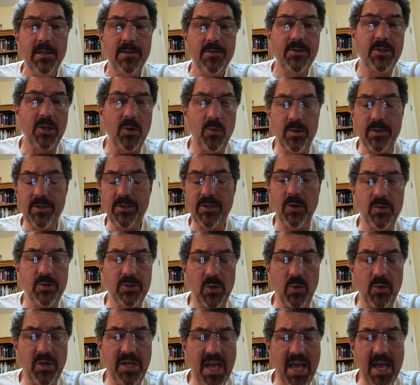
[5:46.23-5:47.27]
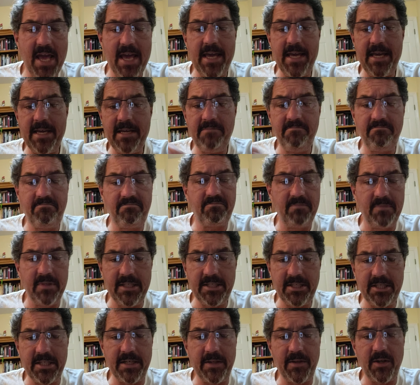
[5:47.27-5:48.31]
so and so is okay,
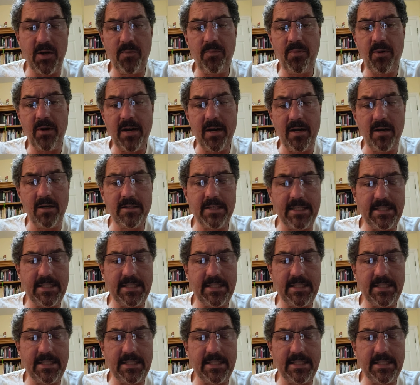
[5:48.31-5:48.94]
listen to their prayers,